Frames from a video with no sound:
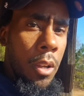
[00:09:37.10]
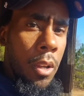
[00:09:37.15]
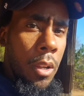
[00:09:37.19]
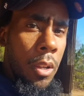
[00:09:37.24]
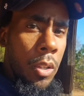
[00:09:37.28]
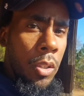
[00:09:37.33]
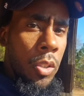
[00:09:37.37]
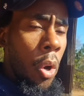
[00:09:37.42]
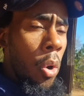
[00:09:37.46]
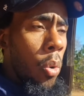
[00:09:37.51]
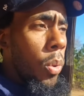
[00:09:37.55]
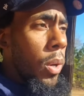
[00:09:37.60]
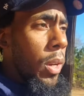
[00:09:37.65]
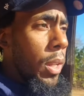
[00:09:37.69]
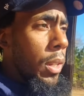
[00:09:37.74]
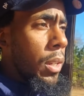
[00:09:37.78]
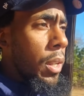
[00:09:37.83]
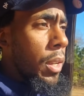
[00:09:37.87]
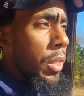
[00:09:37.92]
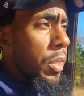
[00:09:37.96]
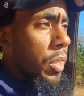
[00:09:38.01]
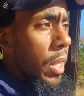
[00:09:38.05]
So what it
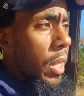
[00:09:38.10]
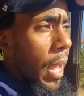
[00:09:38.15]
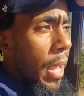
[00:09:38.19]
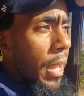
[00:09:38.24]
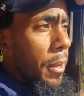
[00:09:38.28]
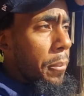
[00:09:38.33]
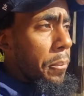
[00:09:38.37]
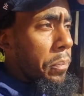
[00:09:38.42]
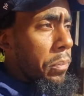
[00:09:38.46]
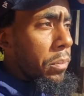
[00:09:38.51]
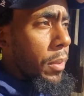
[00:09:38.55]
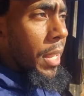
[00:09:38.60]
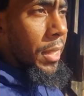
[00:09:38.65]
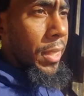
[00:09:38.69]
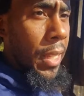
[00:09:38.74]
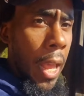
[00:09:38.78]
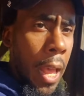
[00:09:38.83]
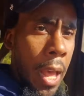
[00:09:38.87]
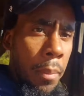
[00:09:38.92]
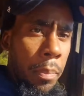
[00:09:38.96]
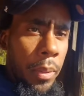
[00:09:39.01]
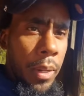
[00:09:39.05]
looks like is
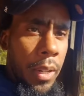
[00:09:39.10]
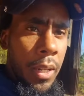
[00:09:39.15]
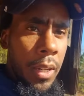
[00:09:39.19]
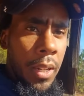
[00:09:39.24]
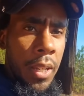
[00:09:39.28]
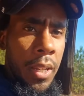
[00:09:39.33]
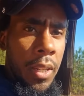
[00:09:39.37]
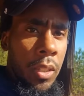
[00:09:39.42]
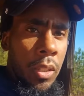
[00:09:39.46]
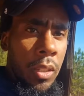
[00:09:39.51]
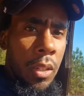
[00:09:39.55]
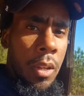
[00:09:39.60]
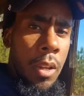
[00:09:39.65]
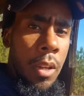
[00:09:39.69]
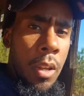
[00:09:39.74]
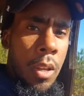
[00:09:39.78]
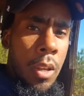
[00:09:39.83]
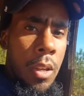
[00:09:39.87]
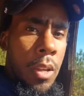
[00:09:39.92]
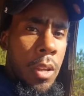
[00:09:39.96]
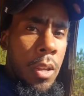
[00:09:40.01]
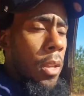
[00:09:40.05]
happening is
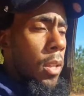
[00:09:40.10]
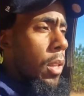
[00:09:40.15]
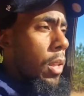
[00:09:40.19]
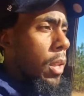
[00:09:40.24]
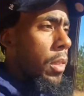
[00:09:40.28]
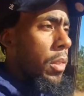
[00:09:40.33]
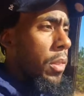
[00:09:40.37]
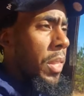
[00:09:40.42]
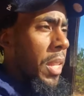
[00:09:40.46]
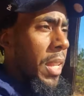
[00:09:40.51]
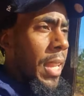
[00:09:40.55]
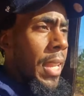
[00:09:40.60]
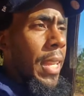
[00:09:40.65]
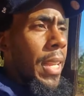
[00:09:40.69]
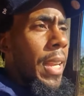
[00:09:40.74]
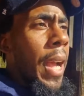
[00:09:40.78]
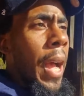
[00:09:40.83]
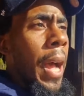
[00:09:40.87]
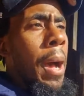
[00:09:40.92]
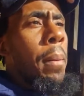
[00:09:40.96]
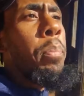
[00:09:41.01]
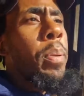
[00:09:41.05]

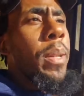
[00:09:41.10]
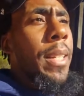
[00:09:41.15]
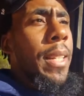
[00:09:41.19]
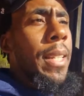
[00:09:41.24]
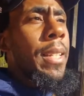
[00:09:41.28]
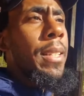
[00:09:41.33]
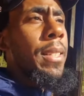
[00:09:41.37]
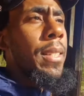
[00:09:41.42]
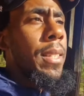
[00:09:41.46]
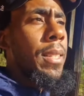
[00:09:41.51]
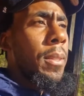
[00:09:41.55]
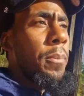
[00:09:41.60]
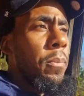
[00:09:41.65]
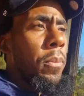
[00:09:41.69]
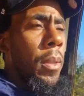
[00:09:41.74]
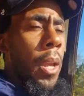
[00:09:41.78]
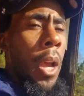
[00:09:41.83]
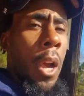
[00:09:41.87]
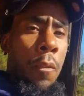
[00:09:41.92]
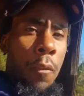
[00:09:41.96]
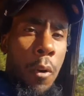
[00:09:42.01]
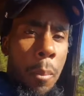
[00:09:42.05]
the incompetence
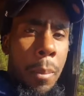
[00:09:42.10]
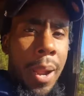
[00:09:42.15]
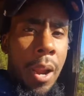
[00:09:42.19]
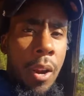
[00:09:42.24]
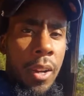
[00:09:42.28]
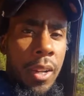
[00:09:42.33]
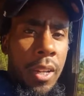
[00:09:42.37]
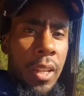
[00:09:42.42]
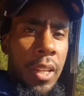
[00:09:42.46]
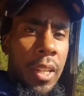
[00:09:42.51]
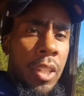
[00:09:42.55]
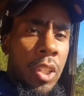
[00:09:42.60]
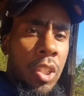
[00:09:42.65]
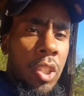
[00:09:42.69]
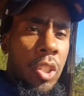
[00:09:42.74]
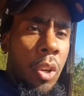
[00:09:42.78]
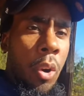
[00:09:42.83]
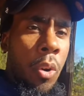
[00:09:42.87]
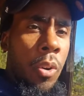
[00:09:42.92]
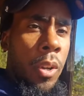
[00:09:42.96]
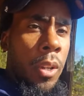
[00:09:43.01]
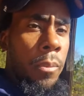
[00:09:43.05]
of America is
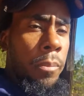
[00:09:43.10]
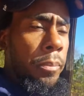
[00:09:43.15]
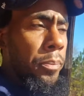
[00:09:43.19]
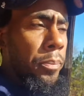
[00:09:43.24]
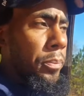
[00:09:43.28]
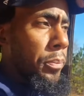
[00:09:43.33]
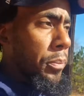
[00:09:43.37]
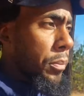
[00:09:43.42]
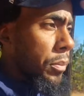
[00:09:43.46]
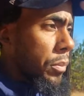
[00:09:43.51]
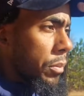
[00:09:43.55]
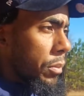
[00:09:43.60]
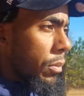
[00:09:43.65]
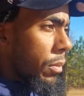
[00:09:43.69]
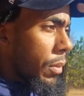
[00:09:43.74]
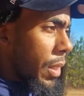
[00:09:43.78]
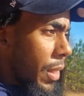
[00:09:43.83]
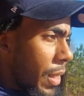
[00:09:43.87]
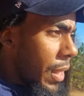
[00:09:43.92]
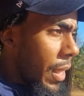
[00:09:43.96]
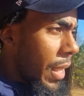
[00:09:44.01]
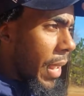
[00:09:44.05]

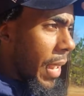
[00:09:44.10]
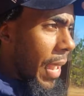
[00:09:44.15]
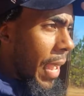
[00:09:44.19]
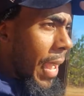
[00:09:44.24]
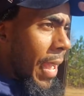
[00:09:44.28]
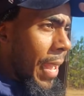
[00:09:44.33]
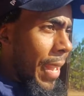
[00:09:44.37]
showing.